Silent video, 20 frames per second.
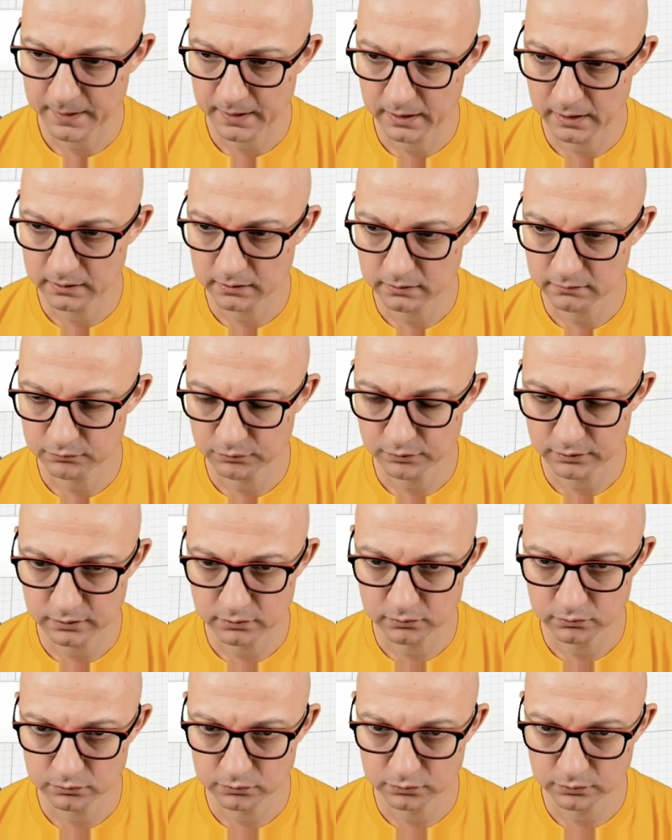And if we
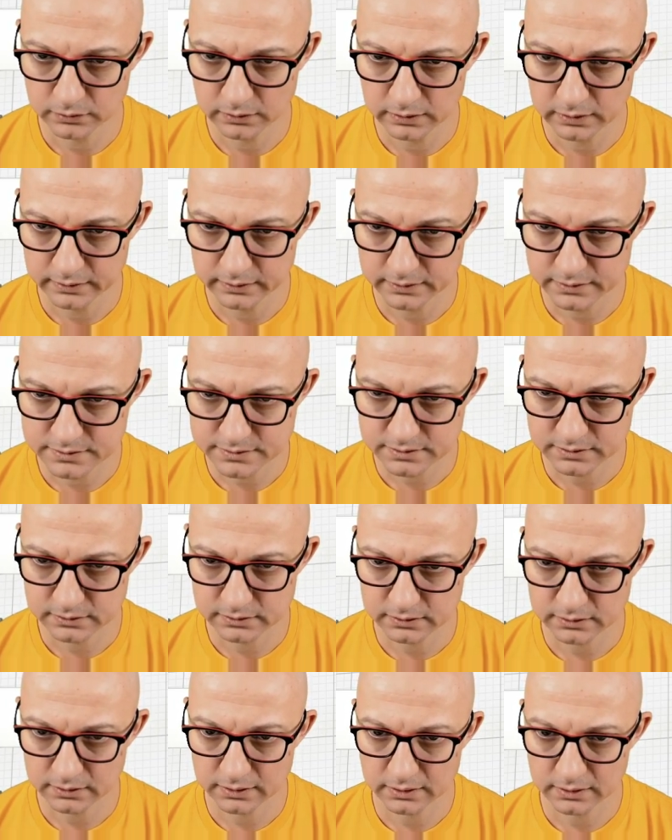go to the layers,
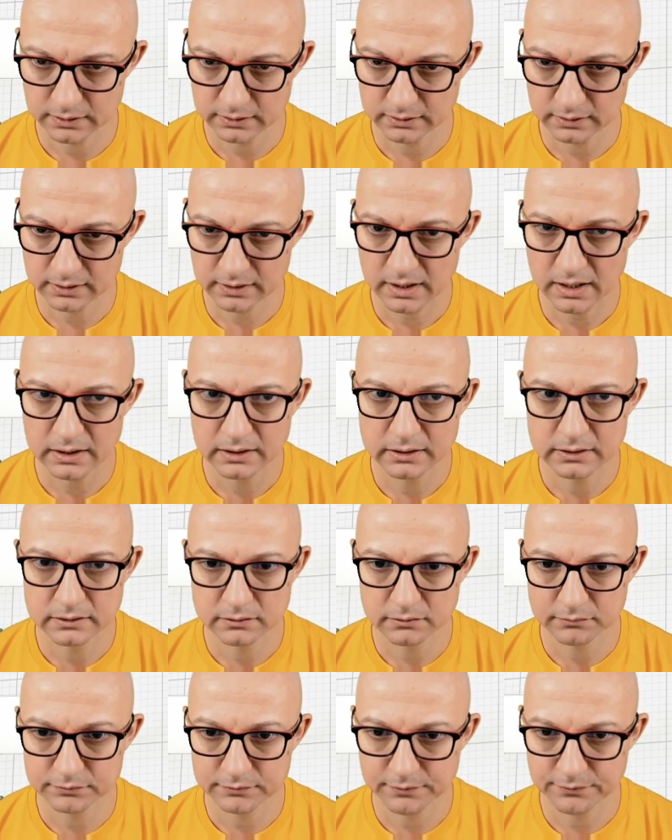the color
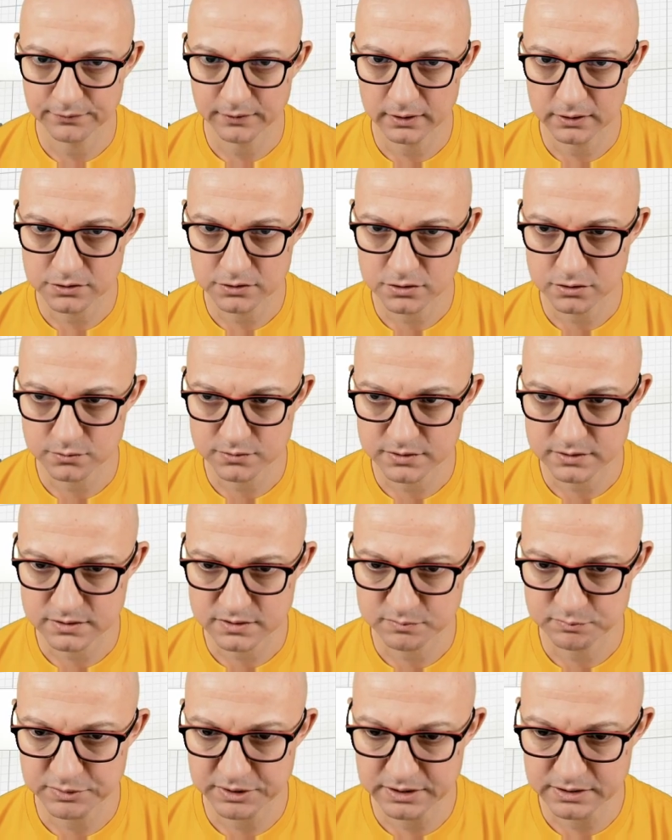of the thing shows the
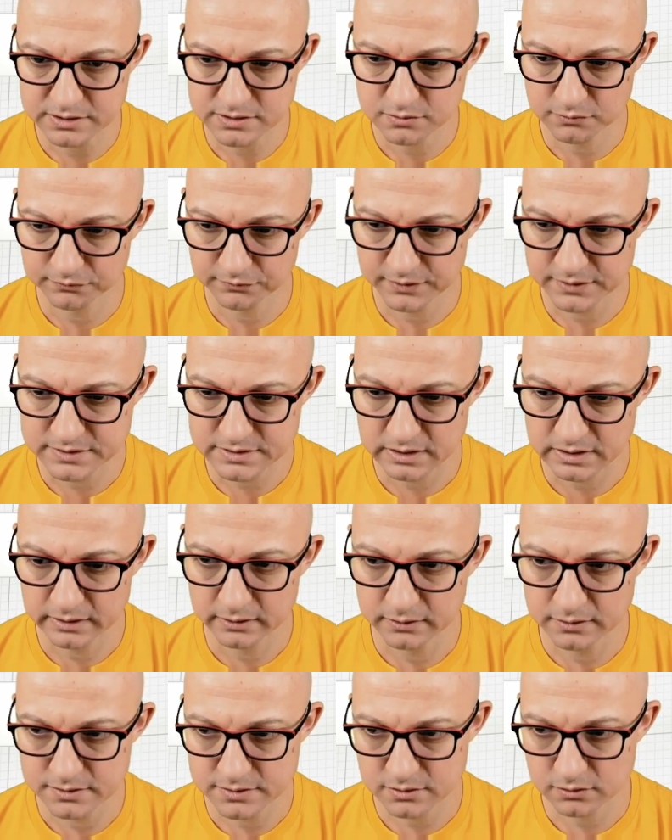speed. So first
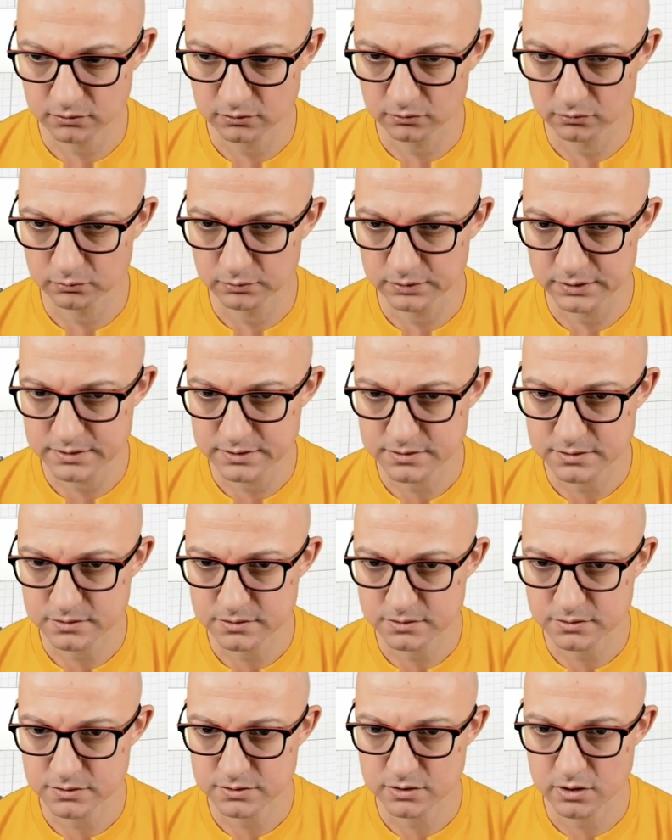layer is always
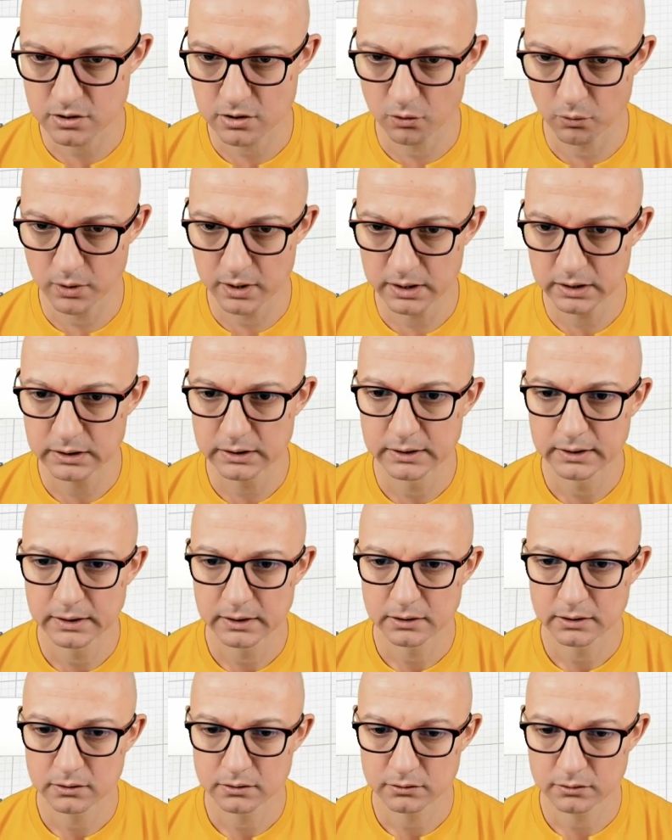slower
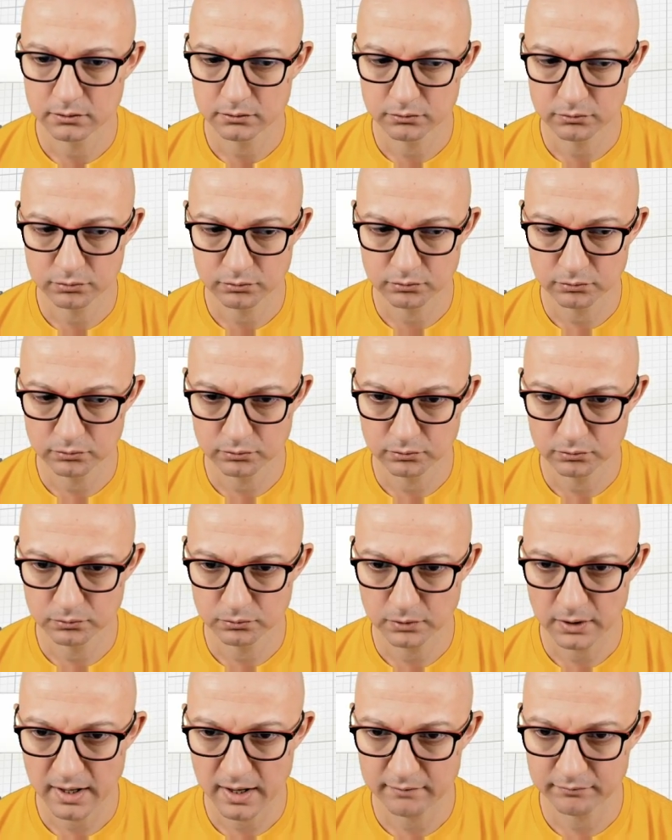
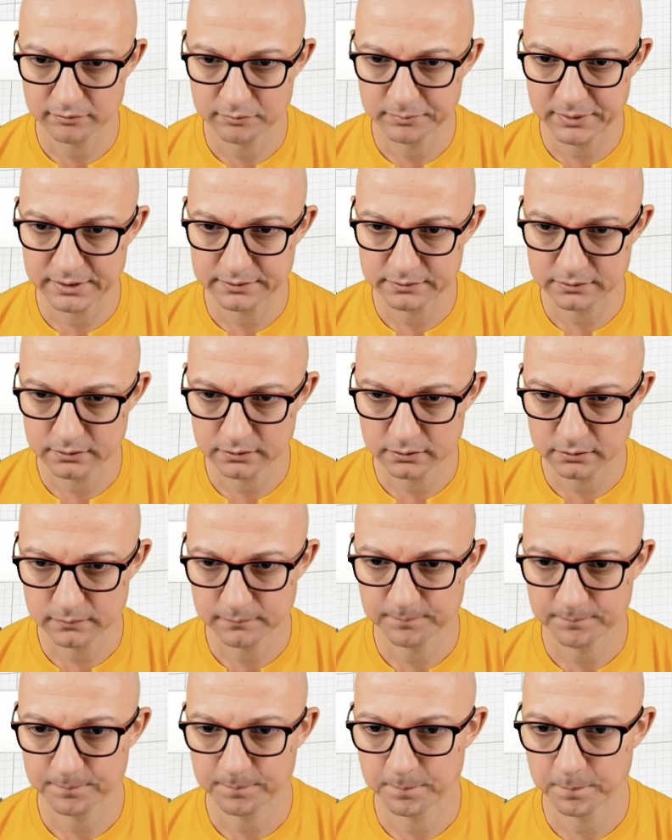to have a better
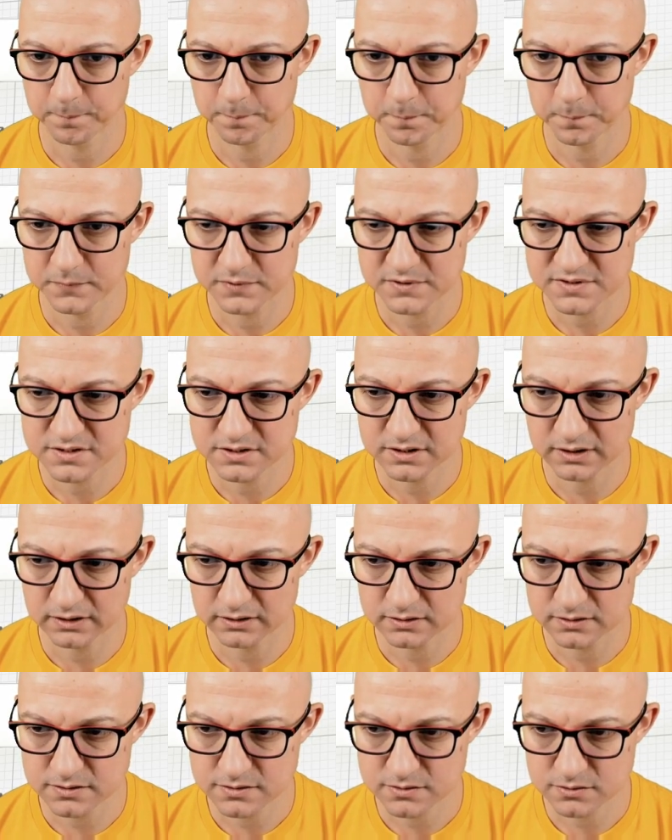
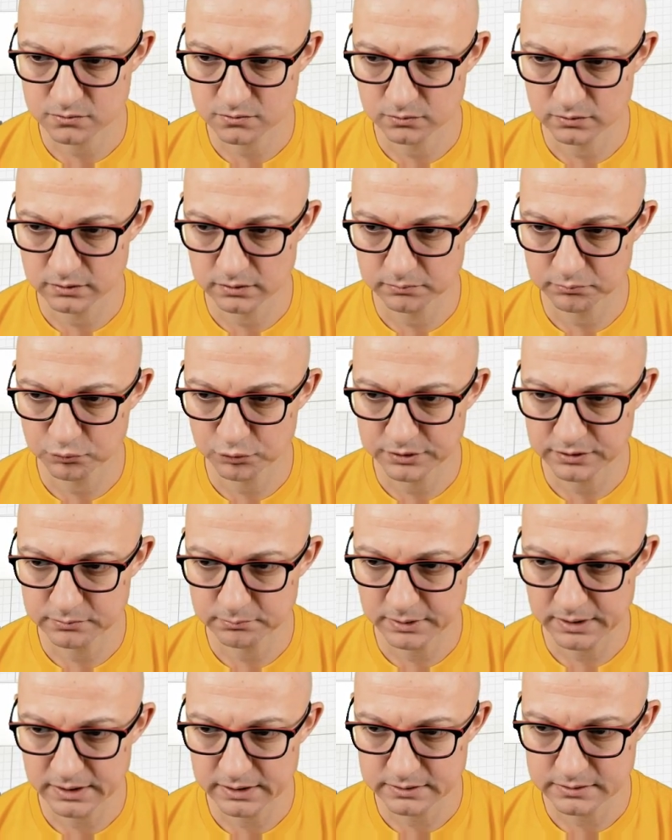stickness to the print
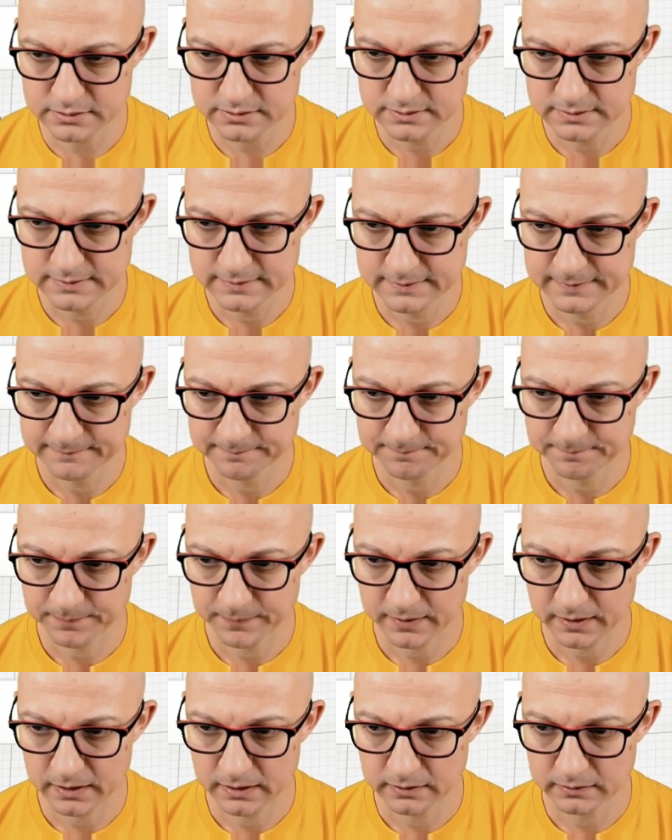bed,
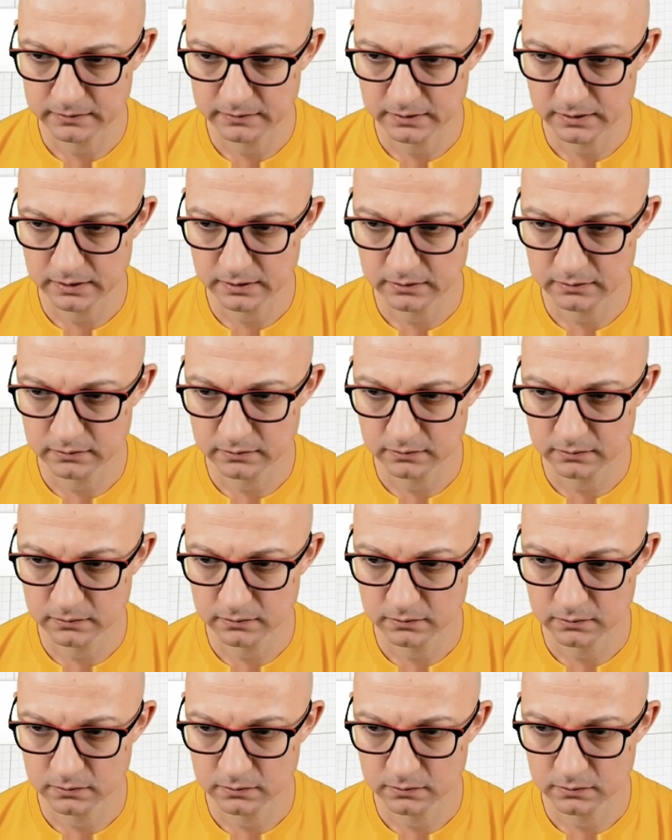and then